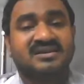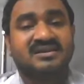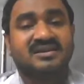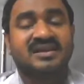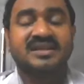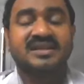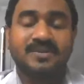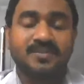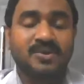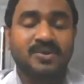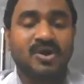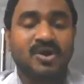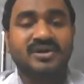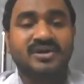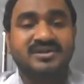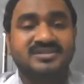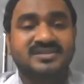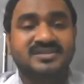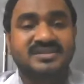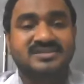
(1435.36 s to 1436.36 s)
in the
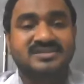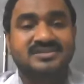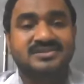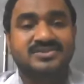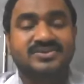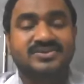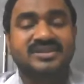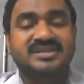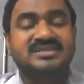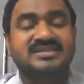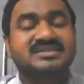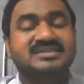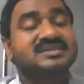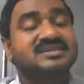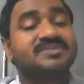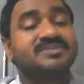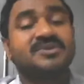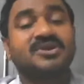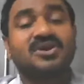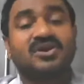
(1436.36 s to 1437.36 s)
broader sense to this
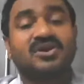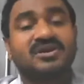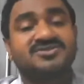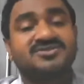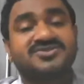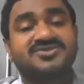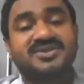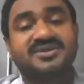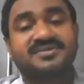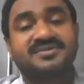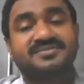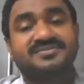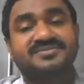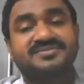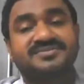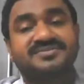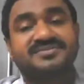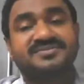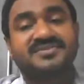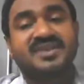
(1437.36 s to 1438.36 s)
semiology?
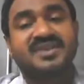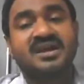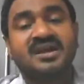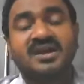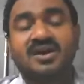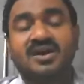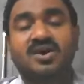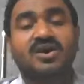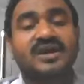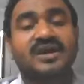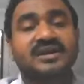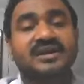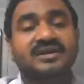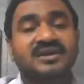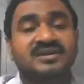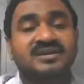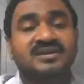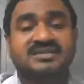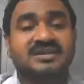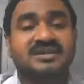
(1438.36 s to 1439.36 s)
Okay,
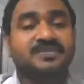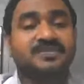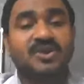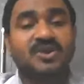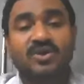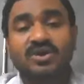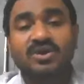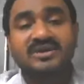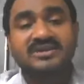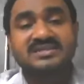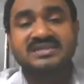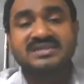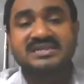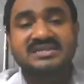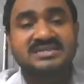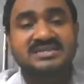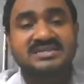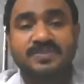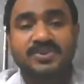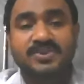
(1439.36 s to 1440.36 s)
semiology
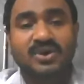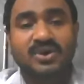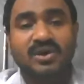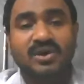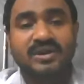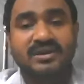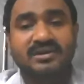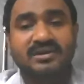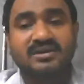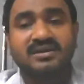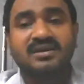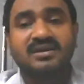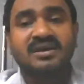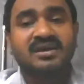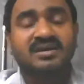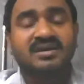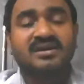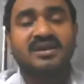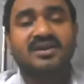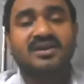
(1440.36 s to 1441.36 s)
is broader.
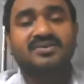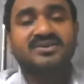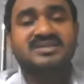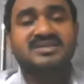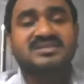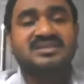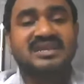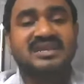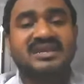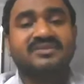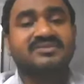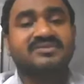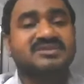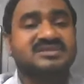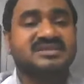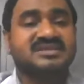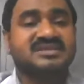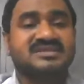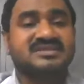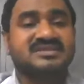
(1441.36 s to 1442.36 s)
Now, this
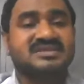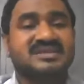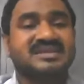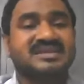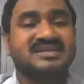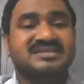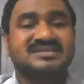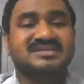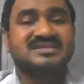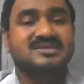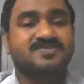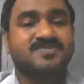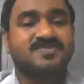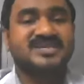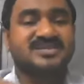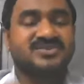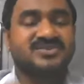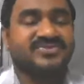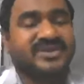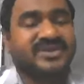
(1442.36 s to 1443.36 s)
linguistics is
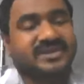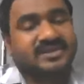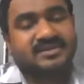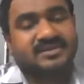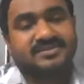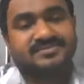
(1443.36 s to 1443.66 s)
specific,